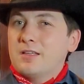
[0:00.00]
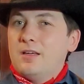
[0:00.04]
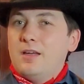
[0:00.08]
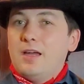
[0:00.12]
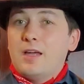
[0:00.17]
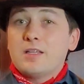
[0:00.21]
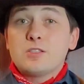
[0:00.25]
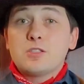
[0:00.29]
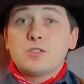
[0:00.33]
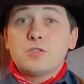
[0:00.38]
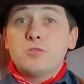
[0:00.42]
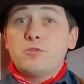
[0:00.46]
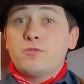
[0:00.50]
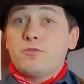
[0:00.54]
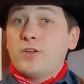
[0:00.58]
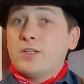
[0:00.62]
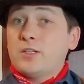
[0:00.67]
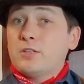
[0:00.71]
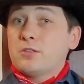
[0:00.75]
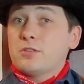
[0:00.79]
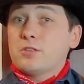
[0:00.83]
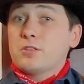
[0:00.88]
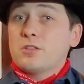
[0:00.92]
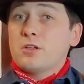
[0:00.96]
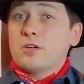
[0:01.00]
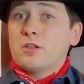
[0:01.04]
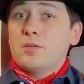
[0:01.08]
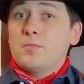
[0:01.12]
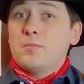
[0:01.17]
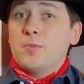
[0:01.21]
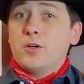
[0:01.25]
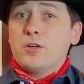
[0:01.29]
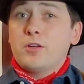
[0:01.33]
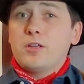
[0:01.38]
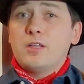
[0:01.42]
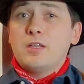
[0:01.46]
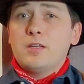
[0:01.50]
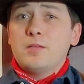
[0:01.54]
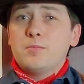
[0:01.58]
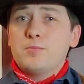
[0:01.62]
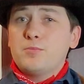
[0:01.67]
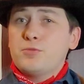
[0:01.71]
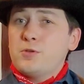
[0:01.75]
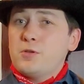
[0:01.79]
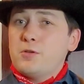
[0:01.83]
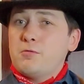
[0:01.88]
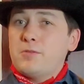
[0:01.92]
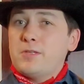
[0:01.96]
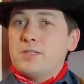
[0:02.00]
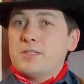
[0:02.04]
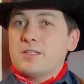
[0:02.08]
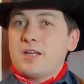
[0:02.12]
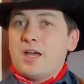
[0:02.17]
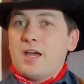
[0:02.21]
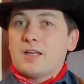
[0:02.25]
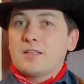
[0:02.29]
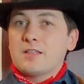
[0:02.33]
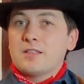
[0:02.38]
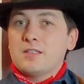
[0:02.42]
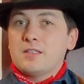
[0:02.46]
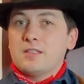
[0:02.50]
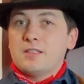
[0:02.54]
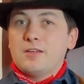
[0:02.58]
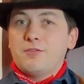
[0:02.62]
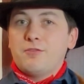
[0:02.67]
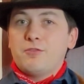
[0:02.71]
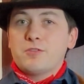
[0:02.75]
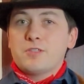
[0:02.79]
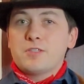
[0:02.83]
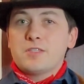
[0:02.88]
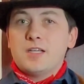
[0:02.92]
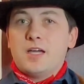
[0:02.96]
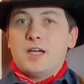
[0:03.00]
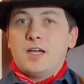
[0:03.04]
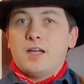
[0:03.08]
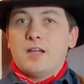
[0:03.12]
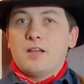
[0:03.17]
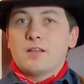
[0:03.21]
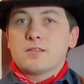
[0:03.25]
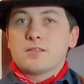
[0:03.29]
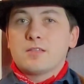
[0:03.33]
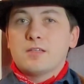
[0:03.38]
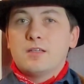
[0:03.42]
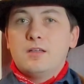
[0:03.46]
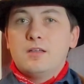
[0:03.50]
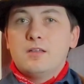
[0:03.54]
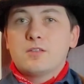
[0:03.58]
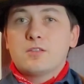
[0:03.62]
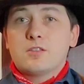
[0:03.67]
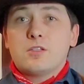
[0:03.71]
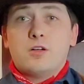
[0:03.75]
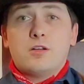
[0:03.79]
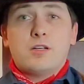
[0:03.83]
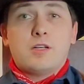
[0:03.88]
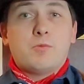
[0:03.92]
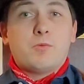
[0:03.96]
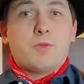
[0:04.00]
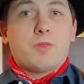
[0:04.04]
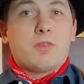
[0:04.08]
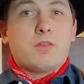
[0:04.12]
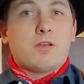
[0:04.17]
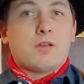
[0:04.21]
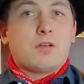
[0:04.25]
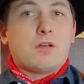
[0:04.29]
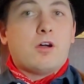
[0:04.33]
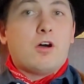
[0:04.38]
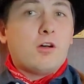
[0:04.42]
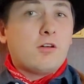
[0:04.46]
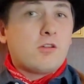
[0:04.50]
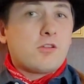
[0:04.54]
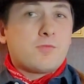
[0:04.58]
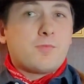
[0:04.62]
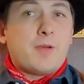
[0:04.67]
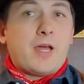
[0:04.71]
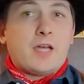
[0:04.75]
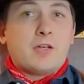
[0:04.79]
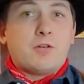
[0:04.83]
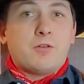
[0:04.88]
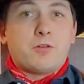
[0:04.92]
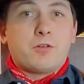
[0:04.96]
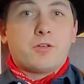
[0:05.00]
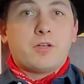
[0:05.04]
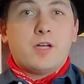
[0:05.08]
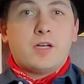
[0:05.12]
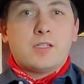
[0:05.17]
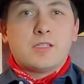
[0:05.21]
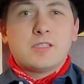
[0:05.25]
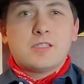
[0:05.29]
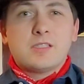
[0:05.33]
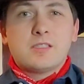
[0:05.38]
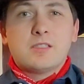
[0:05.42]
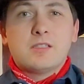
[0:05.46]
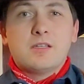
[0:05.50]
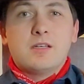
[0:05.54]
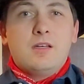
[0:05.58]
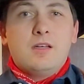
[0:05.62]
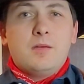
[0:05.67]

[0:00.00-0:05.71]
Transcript: and soon vendors started marketing pre-creased hats in different styles, starting with the Carlsbad or Gus,